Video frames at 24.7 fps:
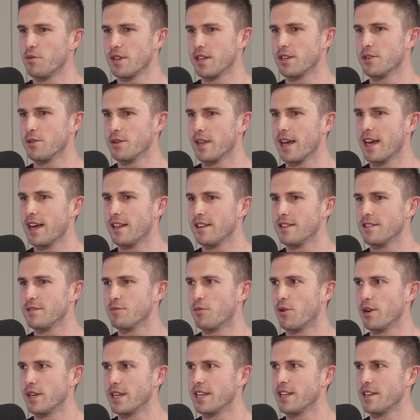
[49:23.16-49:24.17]
good at and
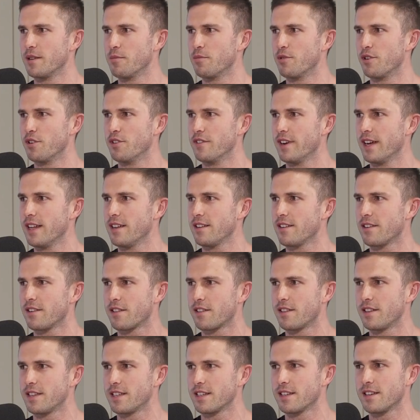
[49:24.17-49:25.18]
what you can improve at. I
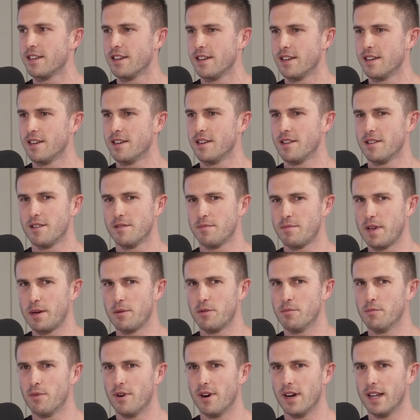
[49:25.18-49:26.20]
think
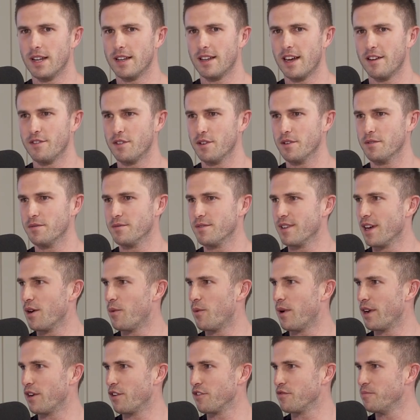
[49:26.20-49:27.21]
people might have a
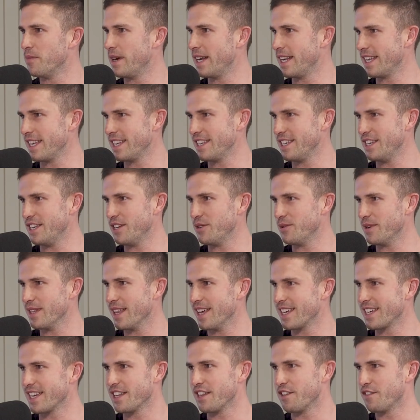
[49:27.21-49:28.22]
one-off meeting a year where
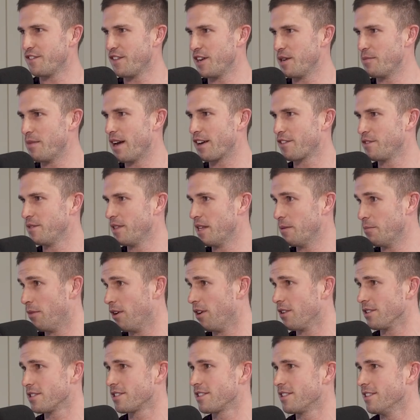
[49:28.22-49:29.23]
they get their feedback from their
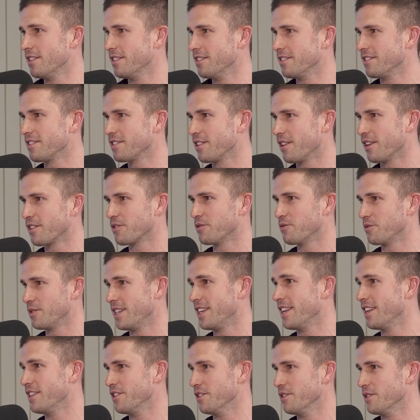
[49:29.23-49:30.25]
boss and it's like, well, you
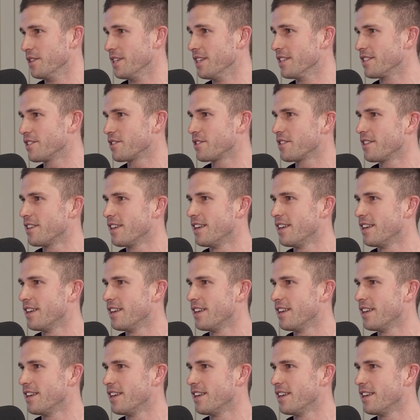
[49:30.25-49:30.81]
need to do this.